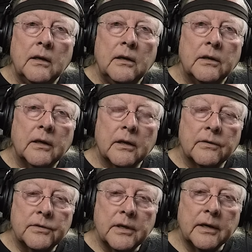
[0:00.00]
to
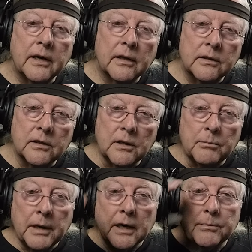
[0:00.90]
take out the
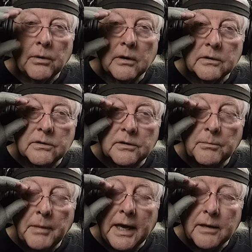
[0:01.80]
back parts, the
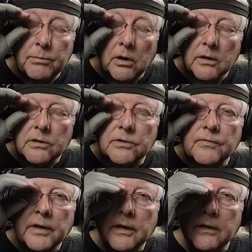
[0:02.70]
bad parts,
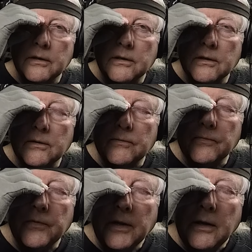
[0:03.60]
and
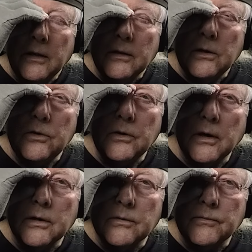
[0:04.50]
then you
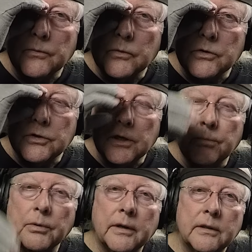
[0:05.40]
got to
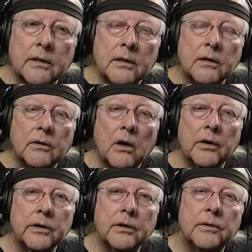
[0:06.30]
separate the
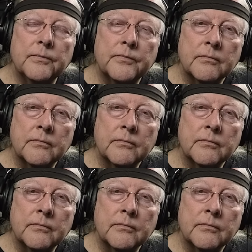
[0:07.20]
audio,